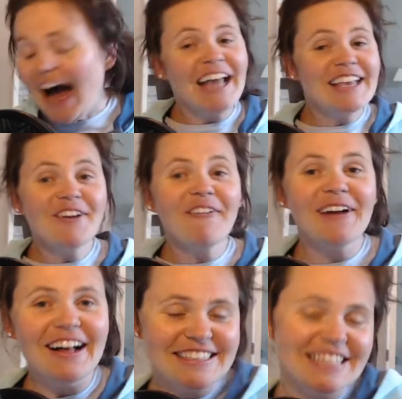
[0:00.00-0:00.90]
You know what
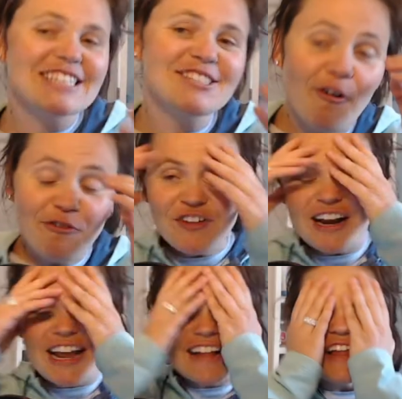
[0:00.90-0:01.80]
else? It's so
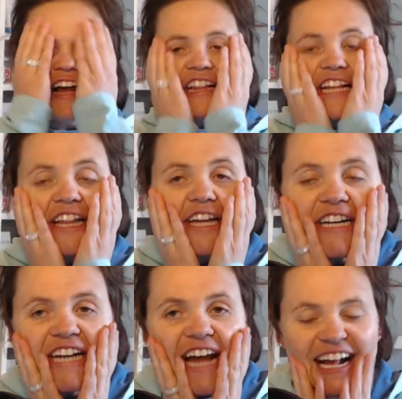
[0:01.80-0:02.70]
funny. Like the other
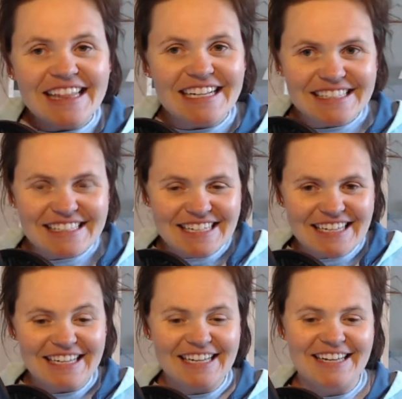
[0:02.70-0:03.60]
day, this
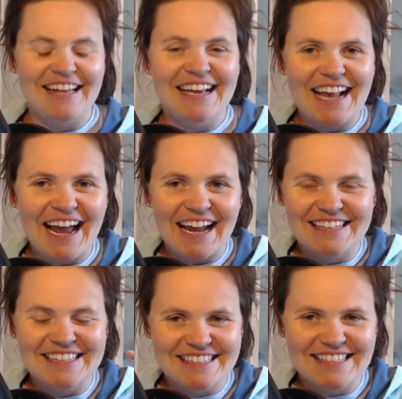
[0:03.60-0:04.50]
kid, he had
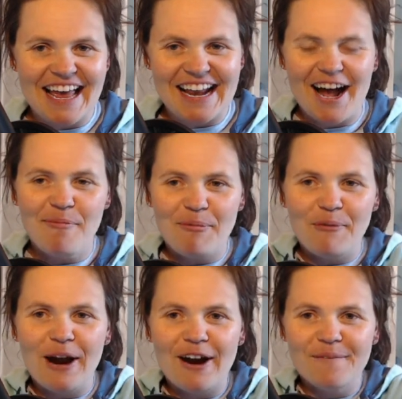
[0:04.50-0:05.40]
it set up
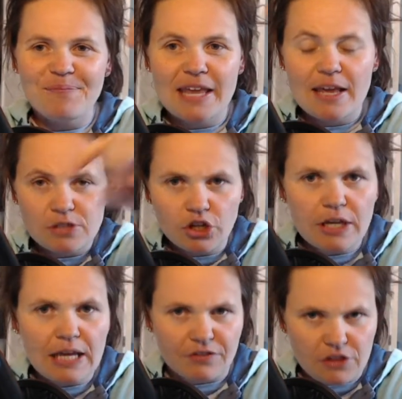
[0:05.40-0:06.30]
where he was
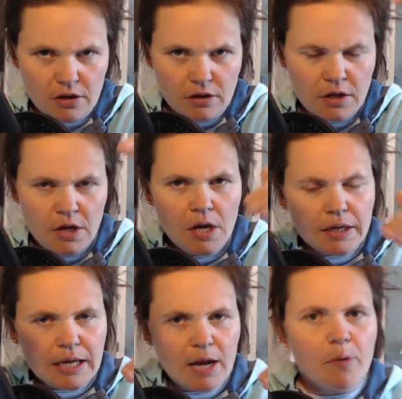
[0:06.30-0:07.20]
looking at the
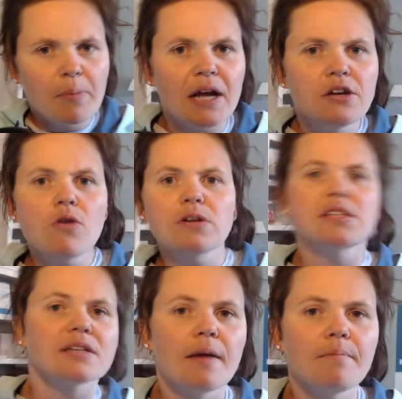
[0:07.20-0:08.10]
camera, but I noticed
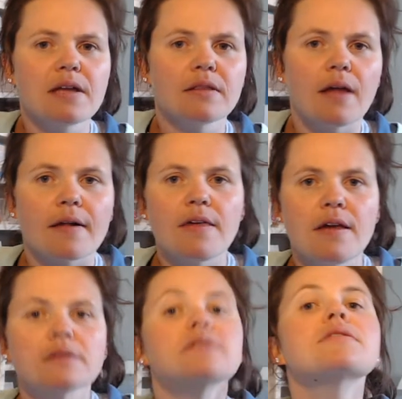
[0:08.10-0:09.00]
he kept being like
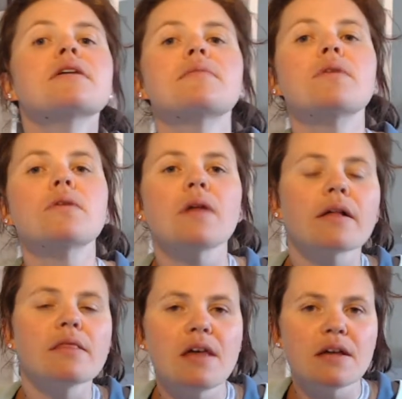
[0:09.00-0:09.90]
this. He kept going
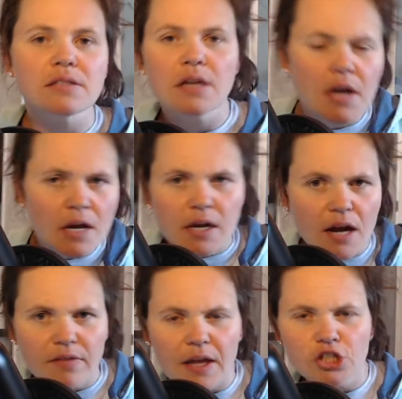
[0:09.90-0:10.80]
like this, kind
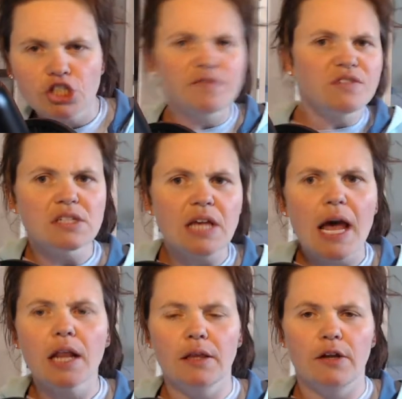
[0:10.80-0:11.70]
of like shifting his
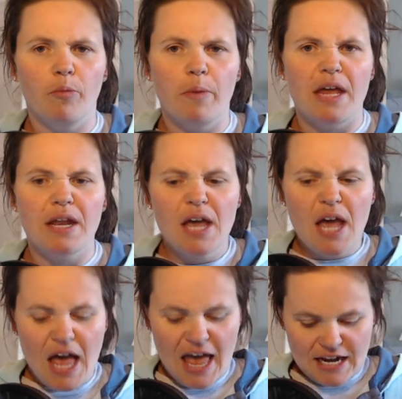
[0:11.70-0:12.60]
head a little bit.
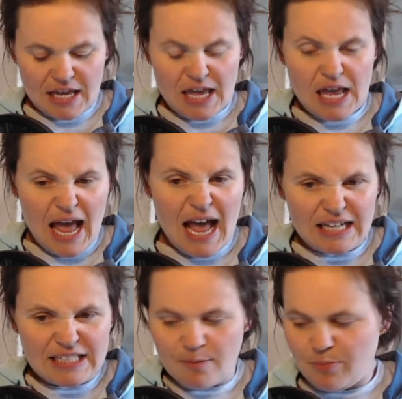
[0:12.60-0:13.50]
And he
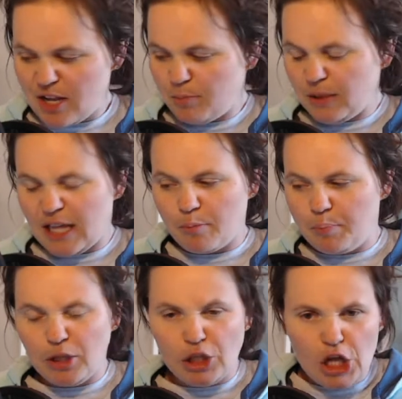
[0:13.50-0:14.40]
had something like
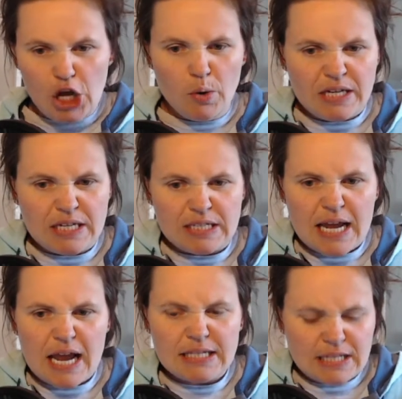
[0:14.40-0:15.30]
below his
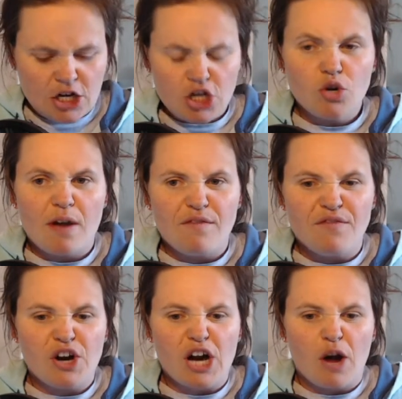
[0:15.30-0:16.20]
hands, and I couldn't quite
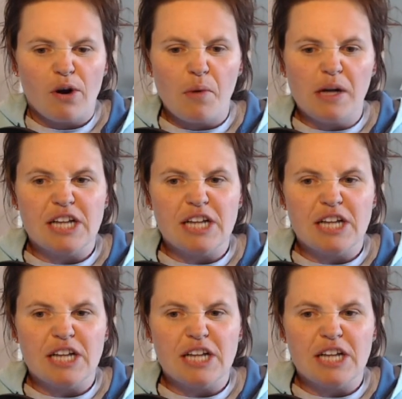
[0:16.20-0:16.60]
figure out what it was.